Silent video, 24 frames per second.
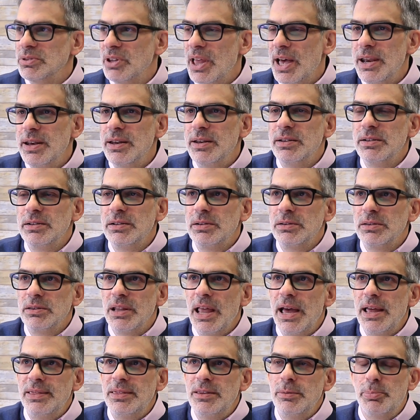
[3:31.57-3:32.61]

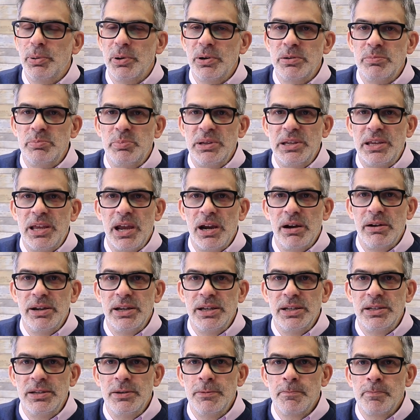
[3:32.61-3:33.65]
Let the burden be
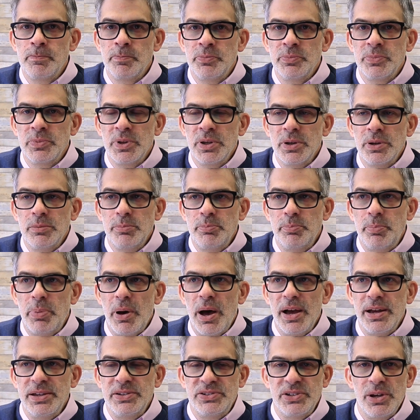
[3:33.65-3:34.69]
carried
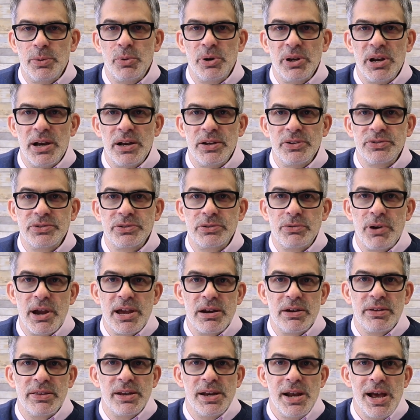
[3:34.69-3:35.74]
by someone else
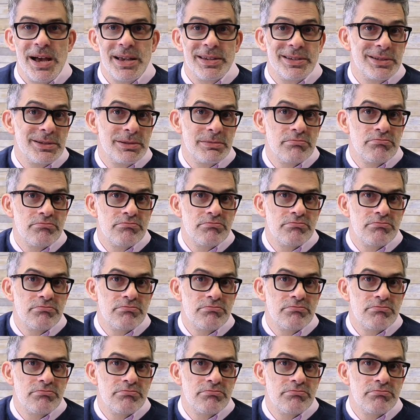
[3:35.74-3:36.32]
greater than us.